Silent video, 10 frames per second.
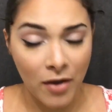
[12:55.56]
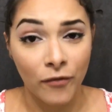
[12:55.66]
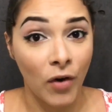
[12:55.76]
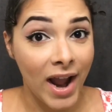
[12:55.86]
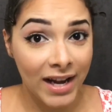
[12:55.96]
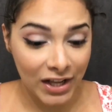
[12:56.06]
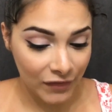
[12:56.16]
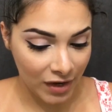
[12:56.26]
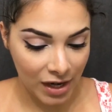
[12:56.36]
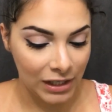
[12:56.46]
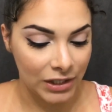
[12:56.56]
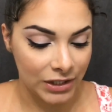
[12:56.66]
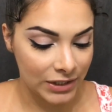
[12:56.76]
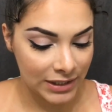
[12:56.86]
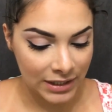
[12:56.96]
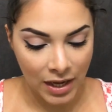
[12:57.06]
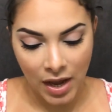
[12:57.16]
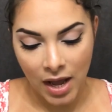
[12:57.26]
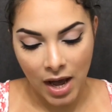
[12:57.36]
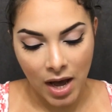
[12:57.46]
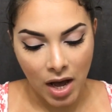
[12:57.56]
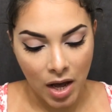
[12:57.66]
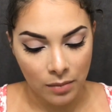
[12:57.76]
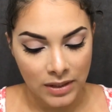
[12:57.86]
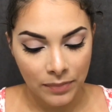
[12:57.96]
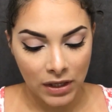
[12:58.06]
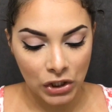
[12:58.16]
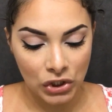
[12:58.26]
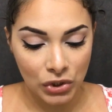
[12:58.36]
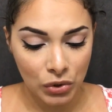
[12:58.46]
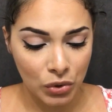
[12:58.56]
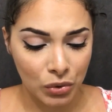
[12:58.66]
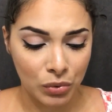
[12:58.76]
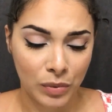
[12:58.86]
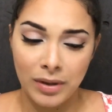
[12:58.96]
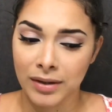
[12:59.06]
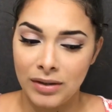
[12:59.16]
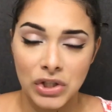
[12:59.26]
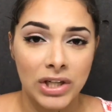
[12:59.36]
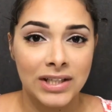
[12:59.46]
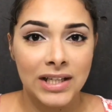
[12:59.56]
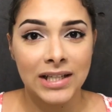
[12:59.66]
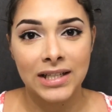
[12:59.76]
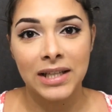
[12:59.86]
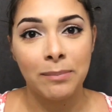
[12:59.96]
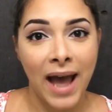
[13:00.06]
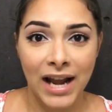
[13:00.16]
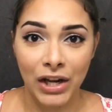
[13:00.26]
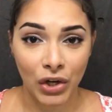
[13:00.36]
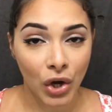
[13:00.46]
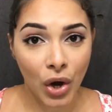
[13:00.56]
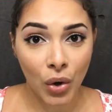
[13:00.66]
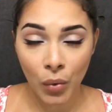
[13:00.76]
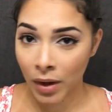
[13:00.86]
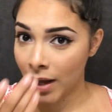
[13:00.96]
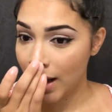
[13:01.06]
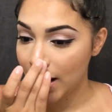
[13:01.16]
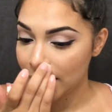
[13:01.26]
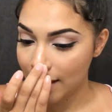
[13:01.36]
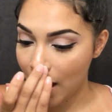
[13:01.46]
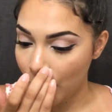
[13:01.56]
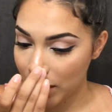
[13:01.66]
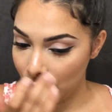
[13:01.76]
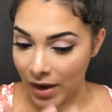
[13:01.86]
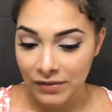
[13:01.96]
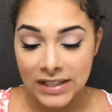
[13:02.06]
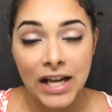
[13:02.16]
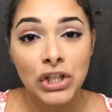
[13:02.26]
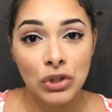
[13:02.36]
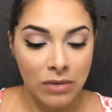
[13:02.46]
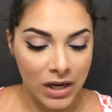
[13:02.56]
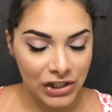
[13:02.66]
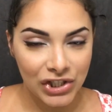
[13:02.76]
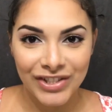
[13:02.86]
a variety of colors, something to just easily pack and go. That way you don't have to take too much.